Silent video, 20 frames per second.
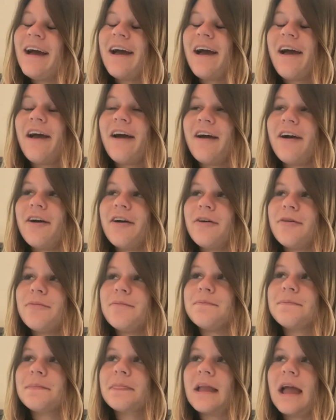
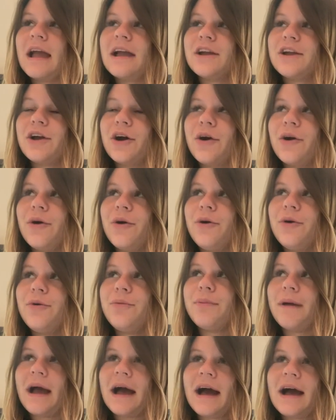I go
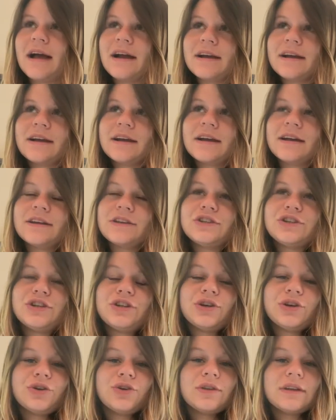back
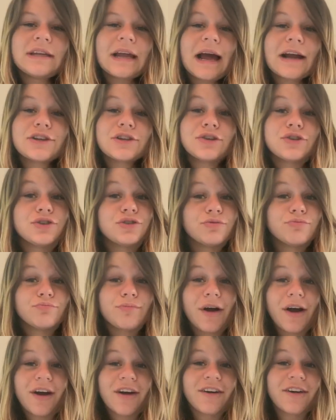to the doctor
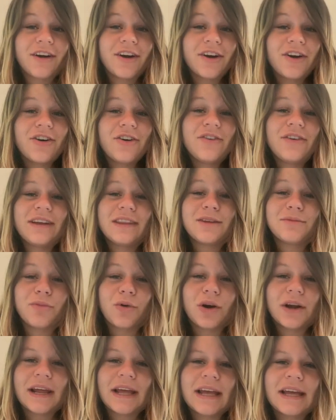tomorrow in the
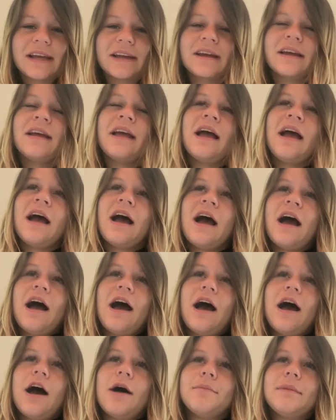morning,
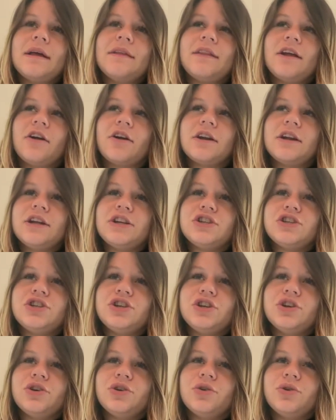and they're gonna
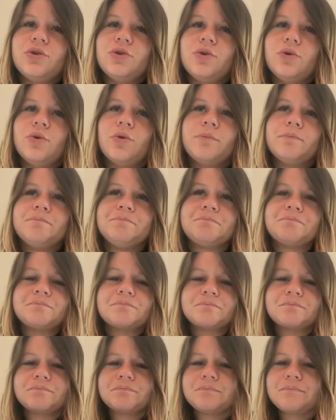do
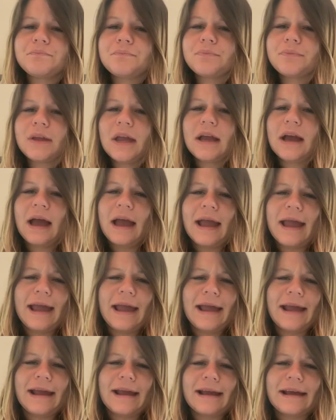
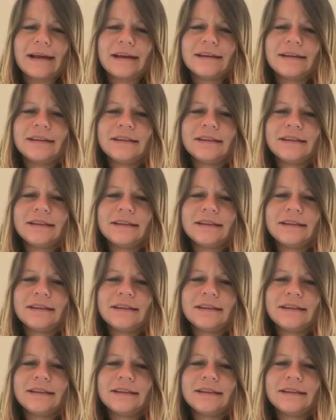a